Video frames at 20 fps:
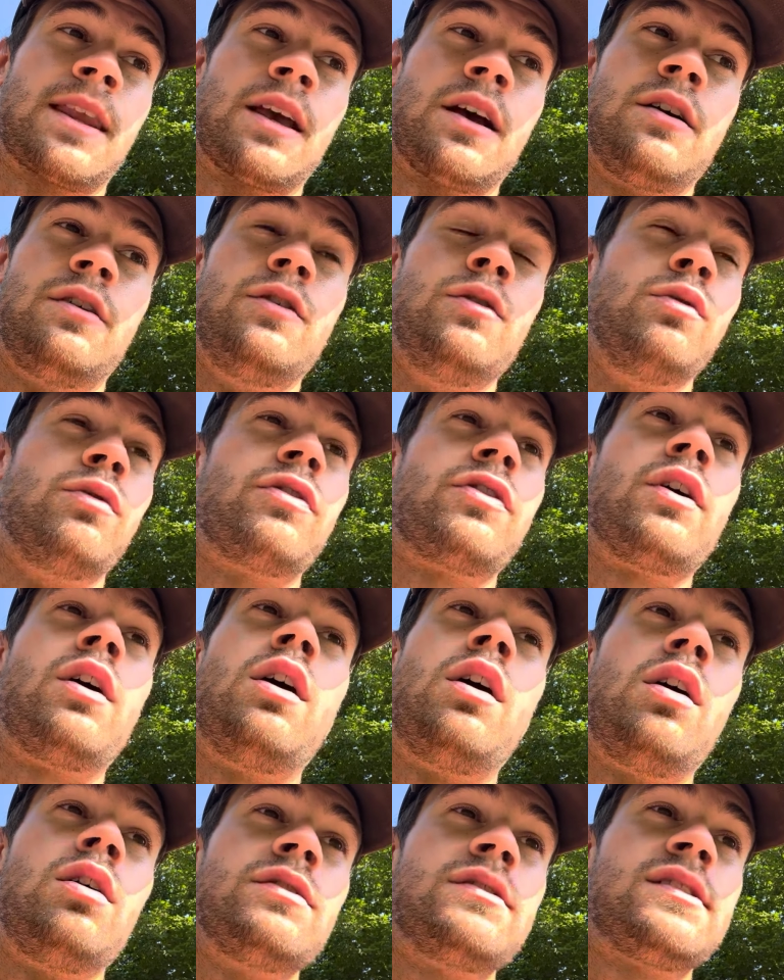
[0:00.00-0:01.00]
new
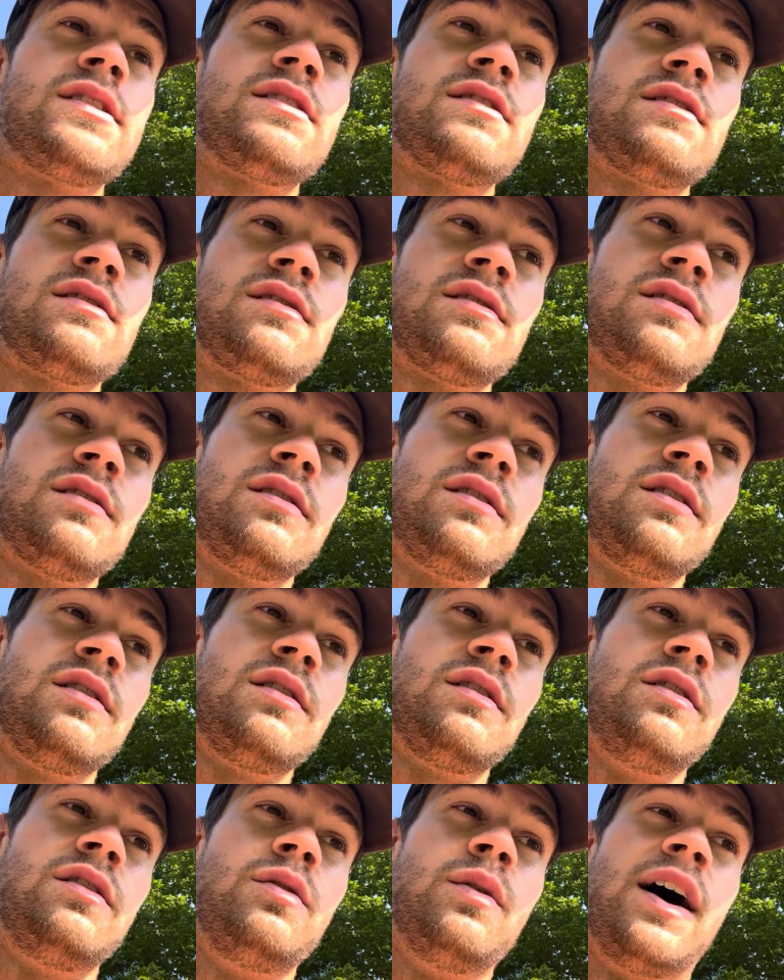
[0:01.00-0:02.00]
thoughts,
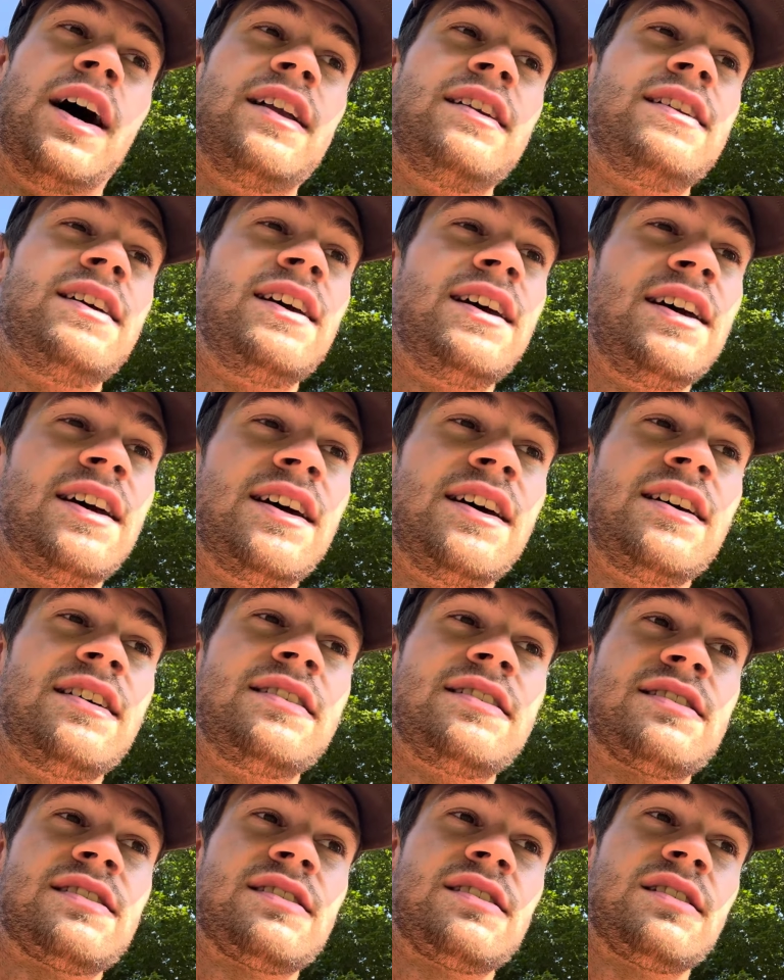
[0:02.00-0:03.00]
new
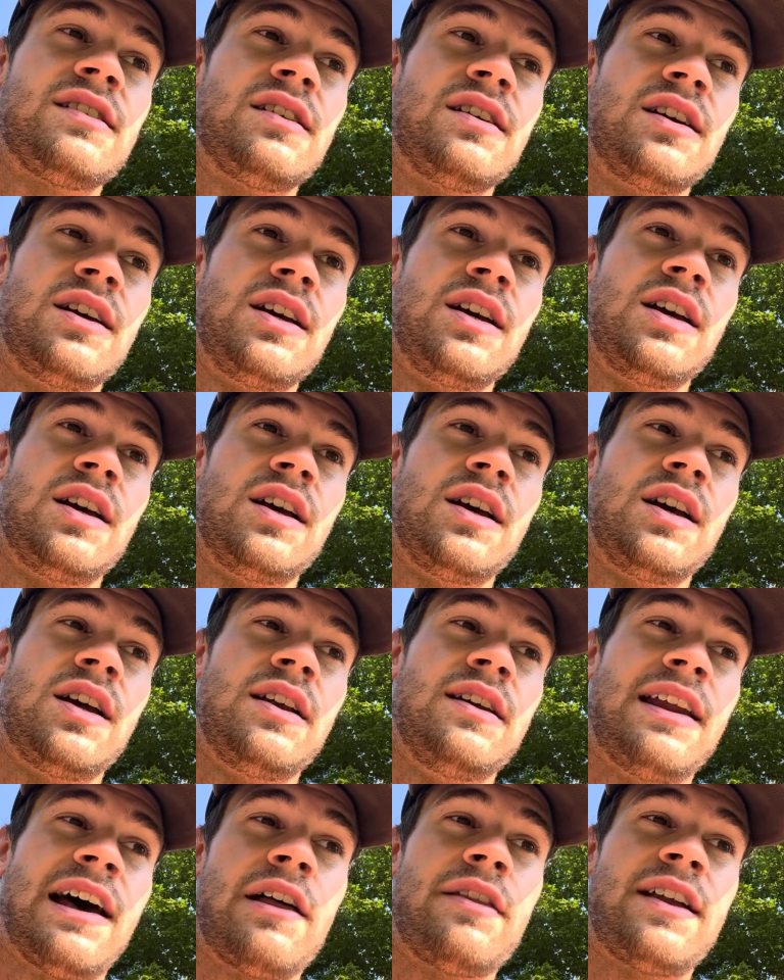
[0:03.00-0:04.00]
ideas.
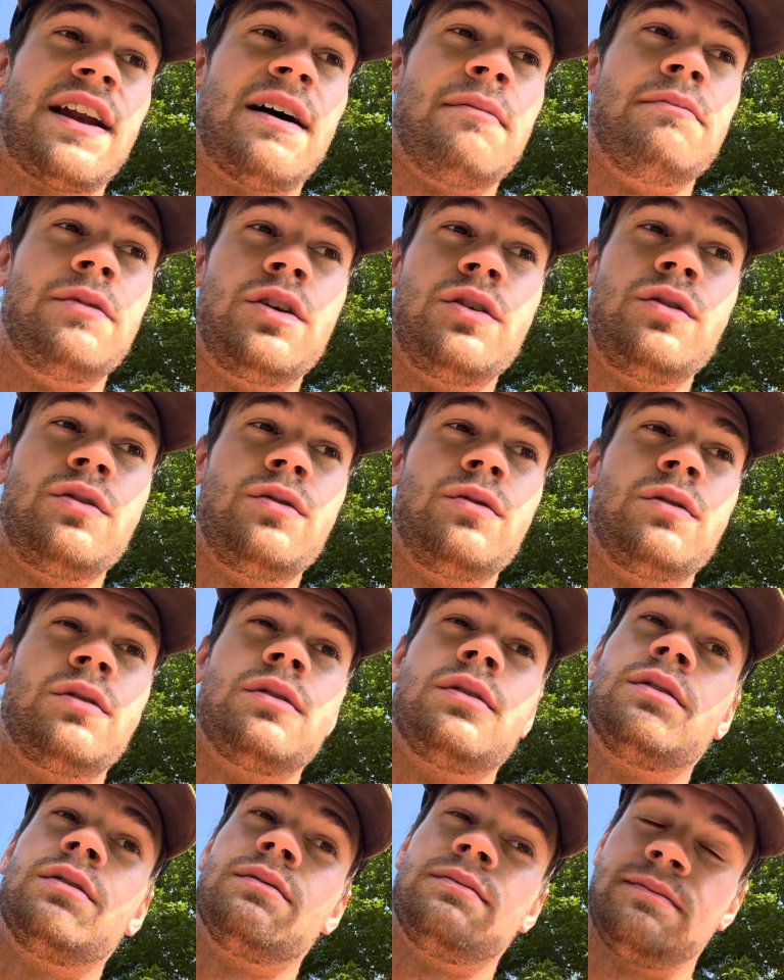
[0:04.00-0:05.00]
Now that I'm new,
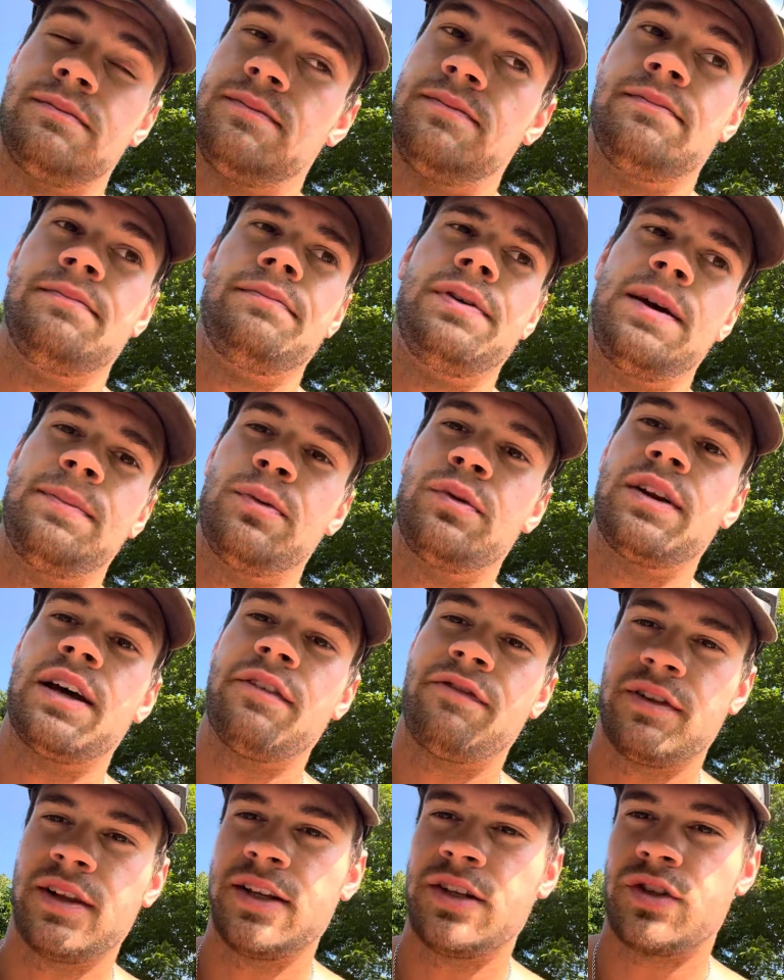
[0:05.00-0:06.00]
people
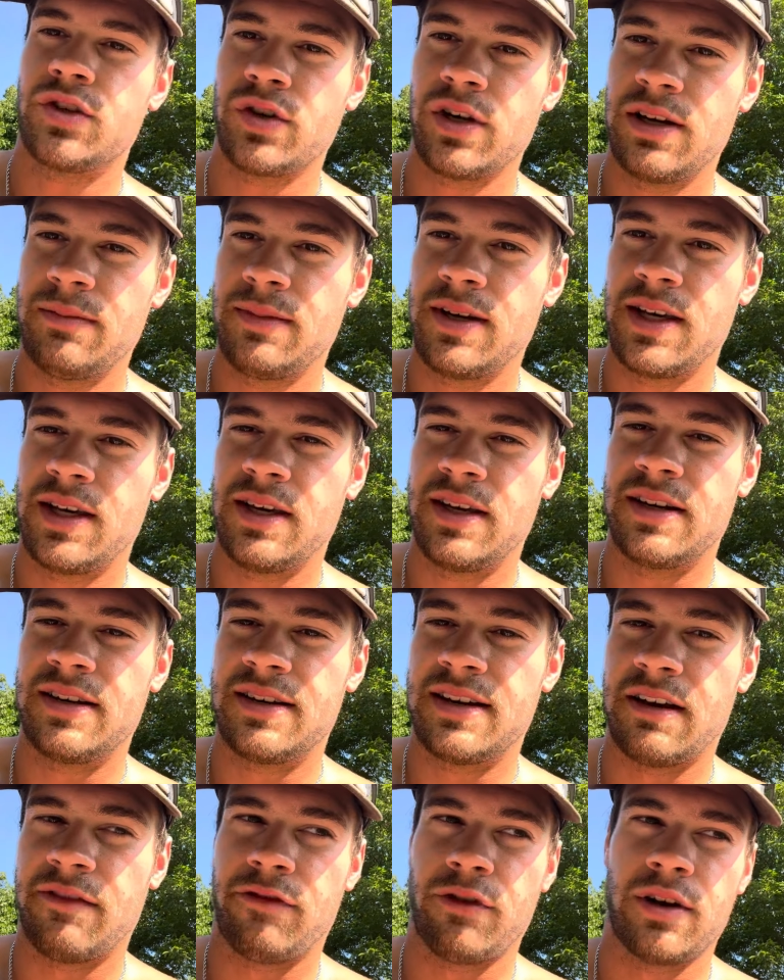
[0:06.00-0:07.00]
definitely treat me
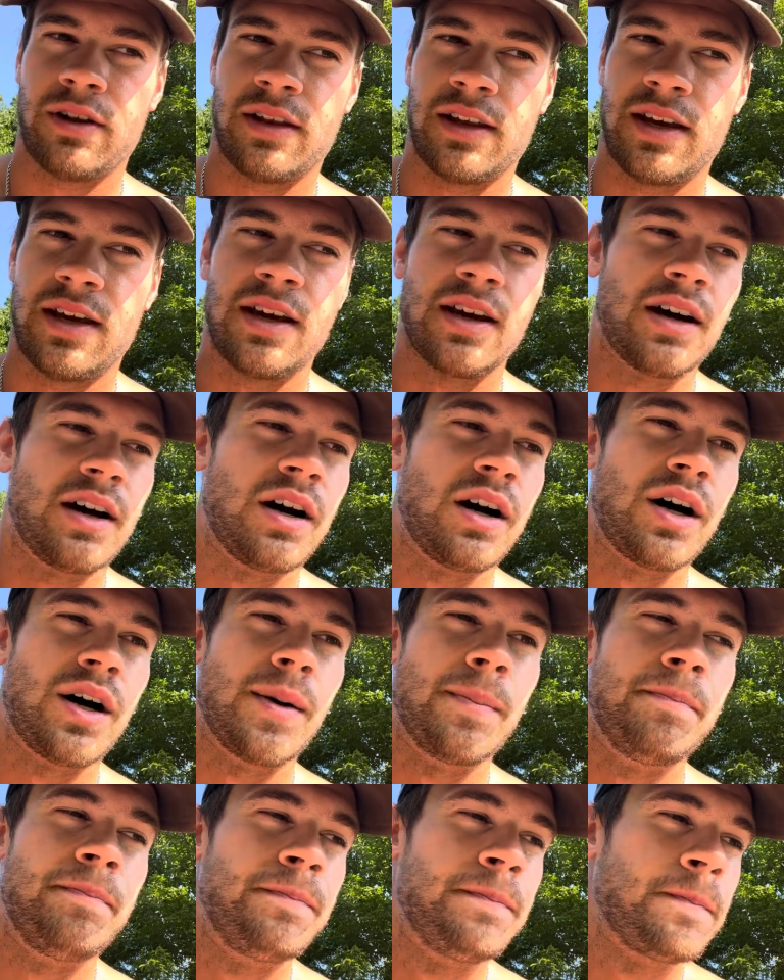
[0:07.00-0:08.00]
differently.
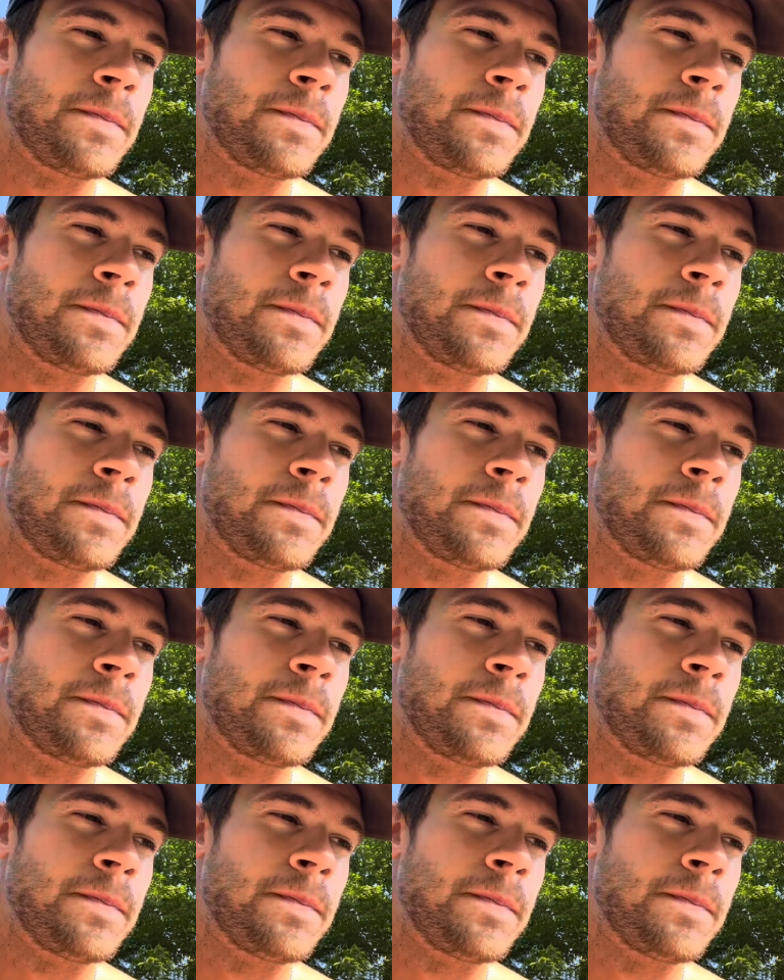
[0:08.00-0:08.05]
Um,